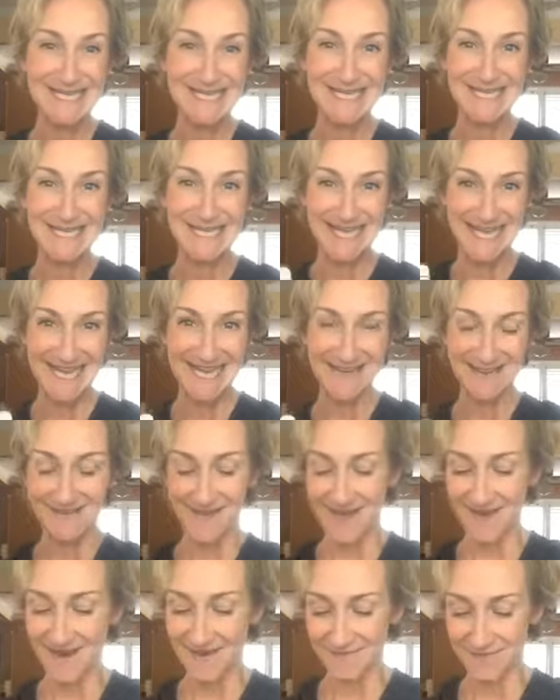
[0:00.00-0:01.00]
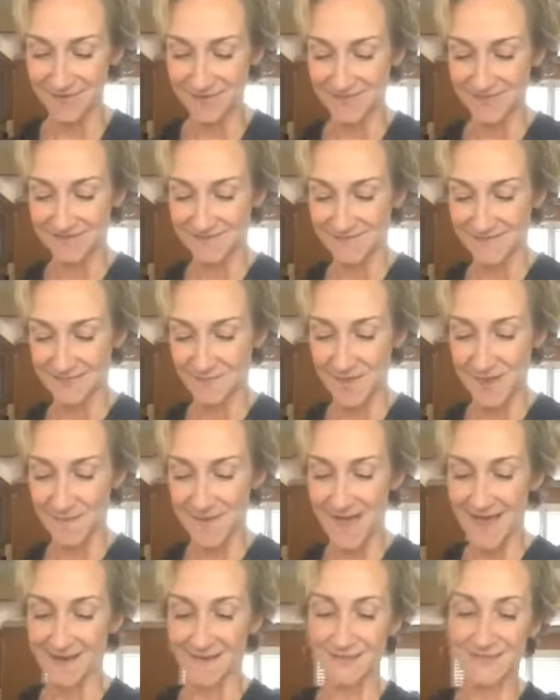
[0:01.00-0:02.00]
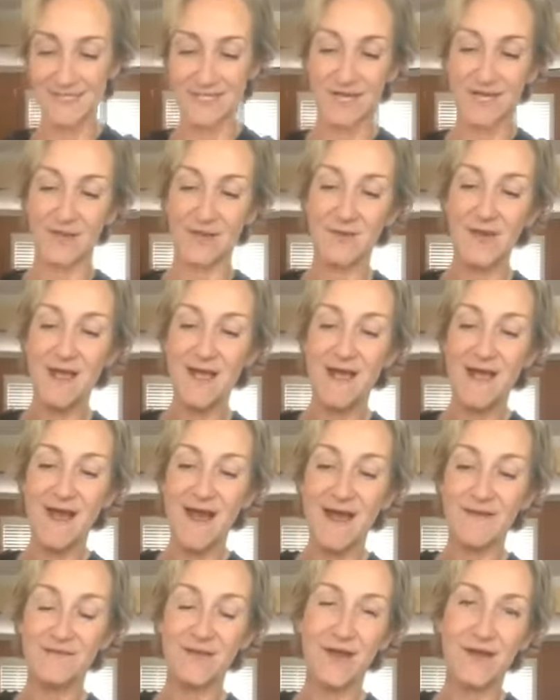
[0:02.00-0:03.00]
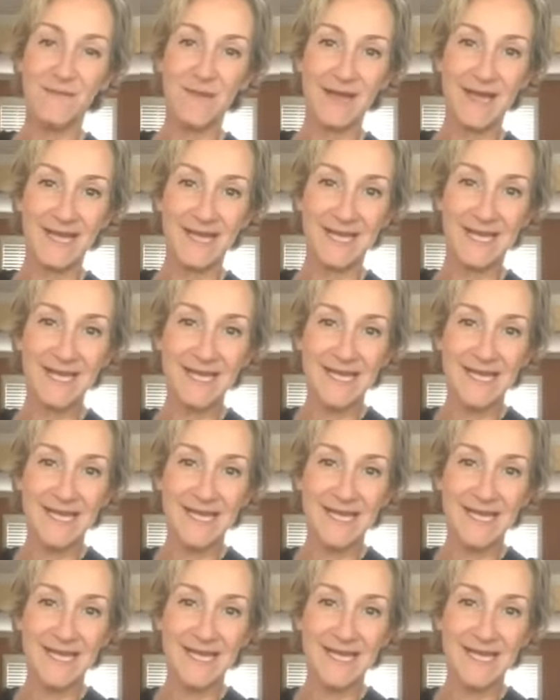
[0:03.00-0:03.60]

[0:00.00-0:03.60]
you can get a lot of use of the small bottles. So I've got my